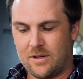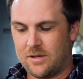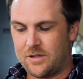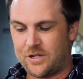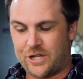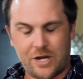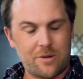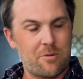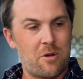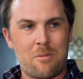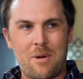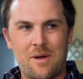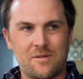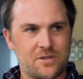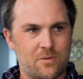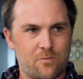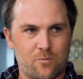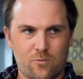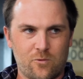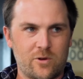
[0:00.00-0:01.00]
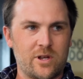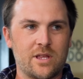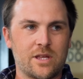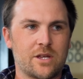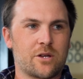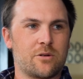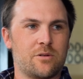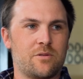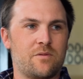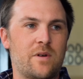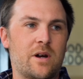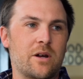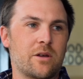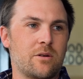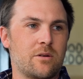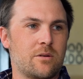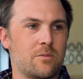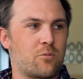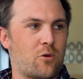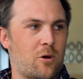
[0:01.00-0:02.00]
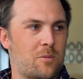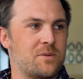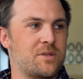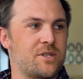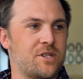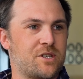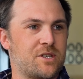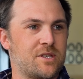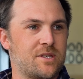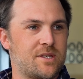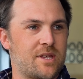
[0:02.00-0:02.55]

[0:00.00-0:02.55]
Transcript: GWM has some really good value propositions